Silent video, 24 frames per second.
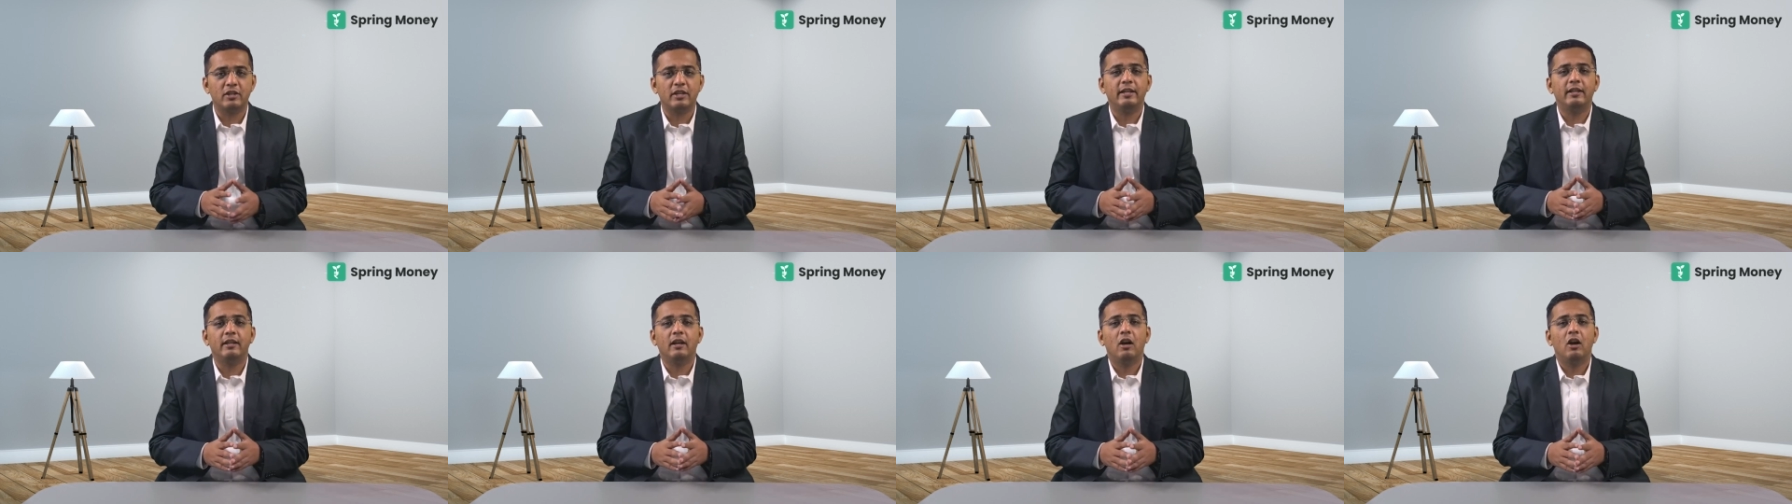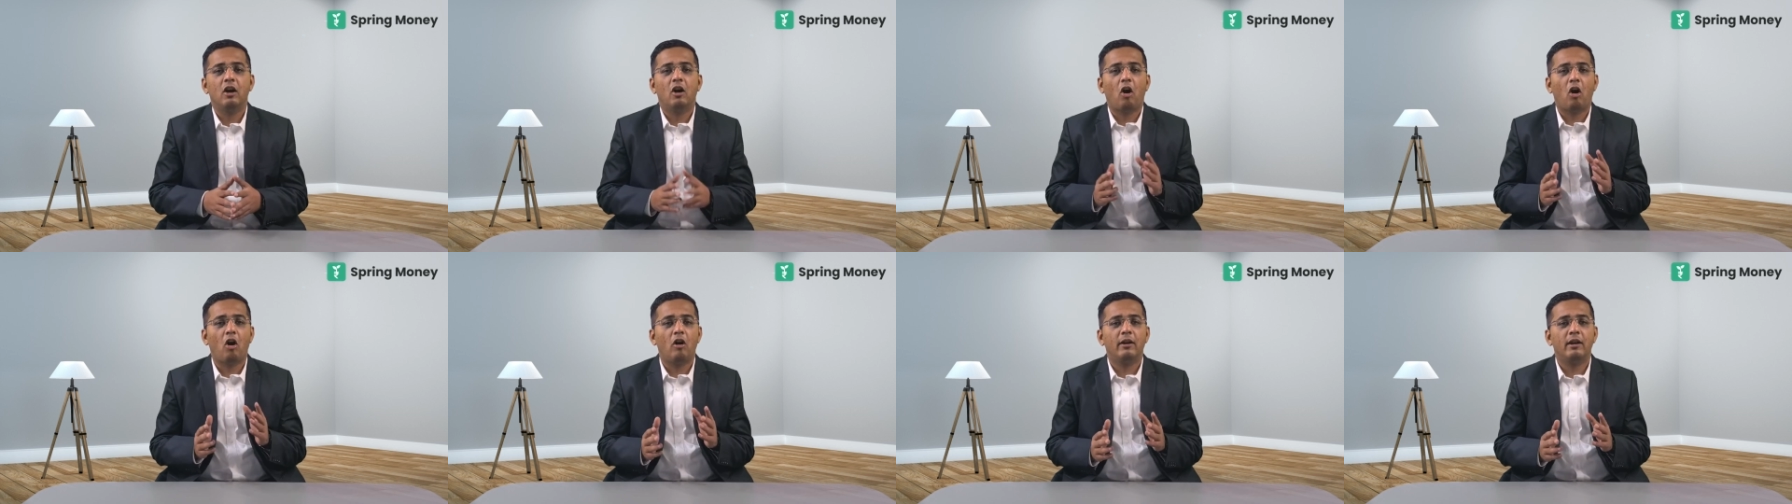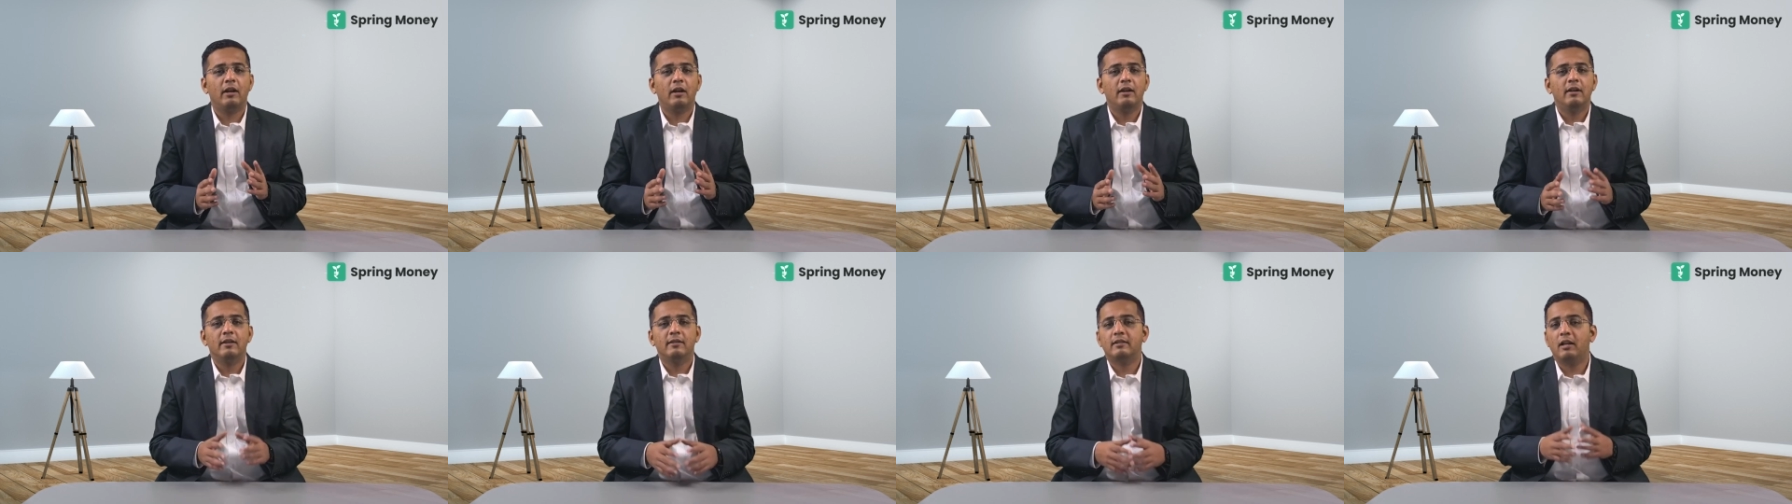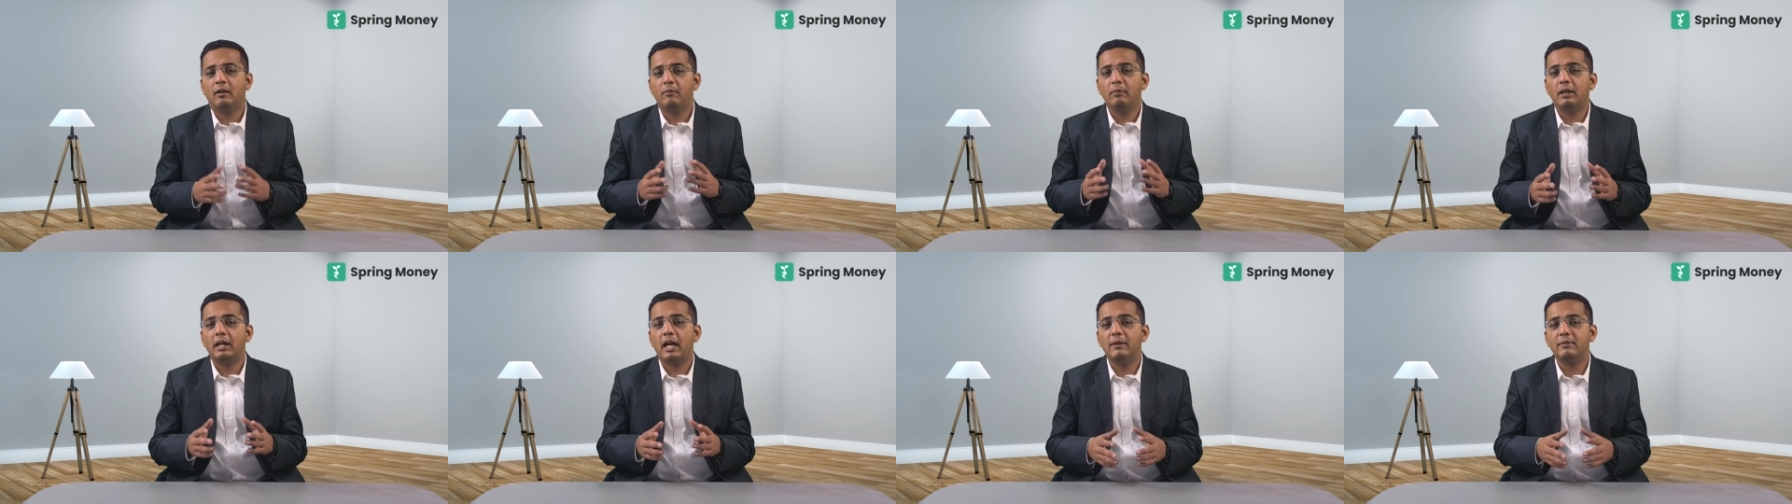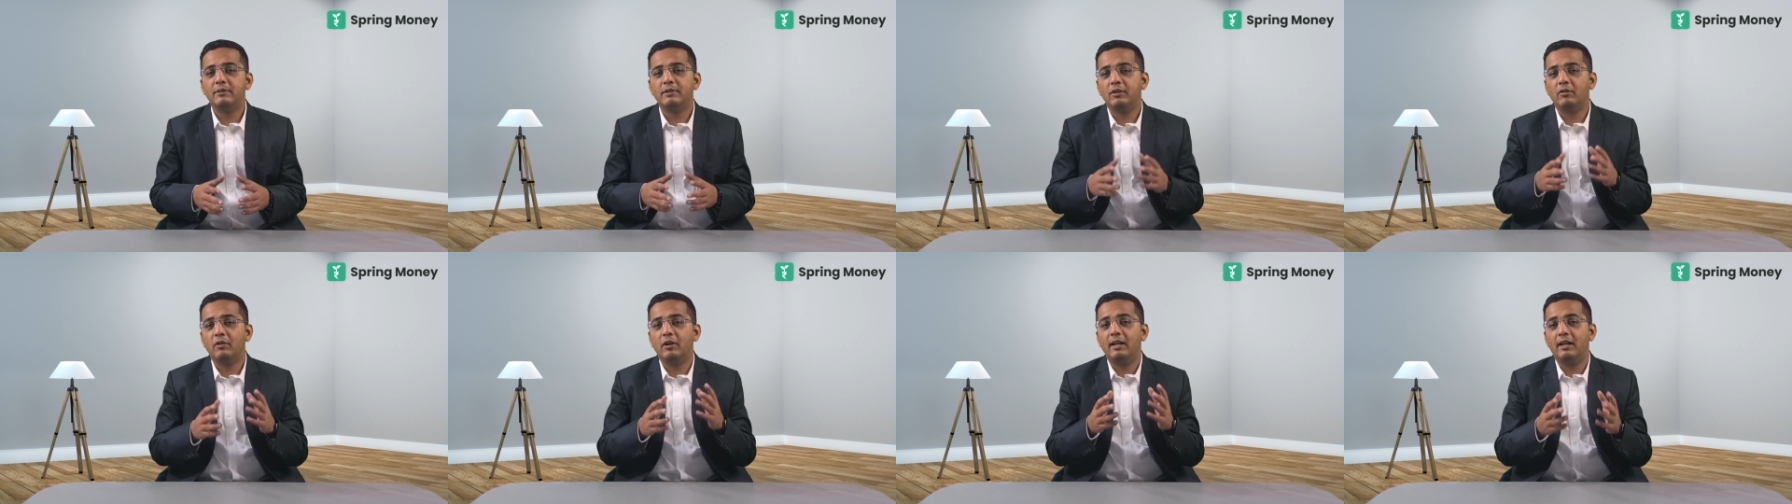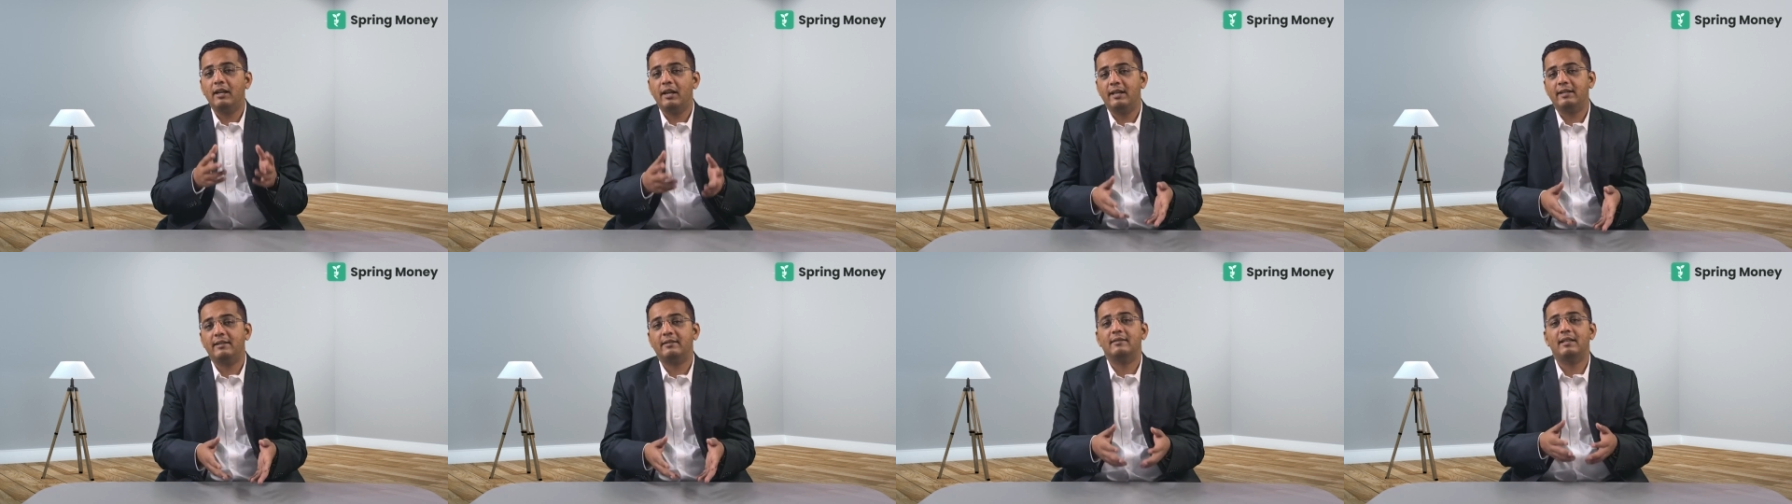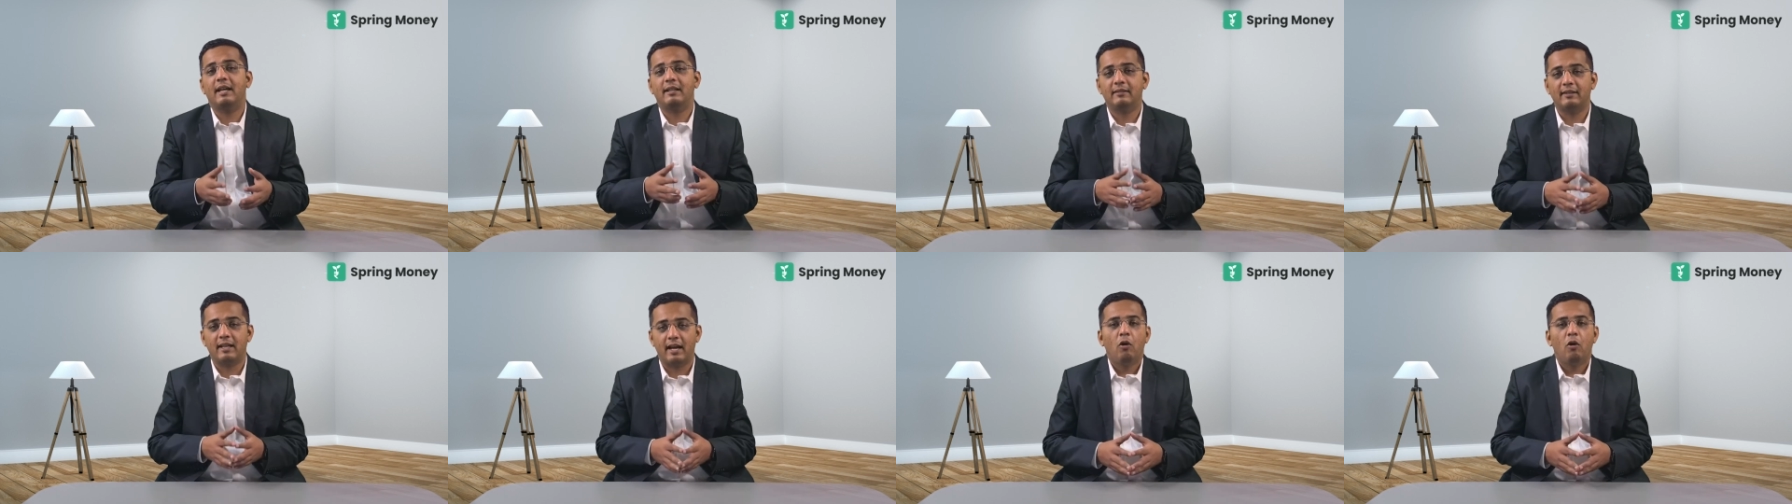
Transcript: or sometimes even less than that.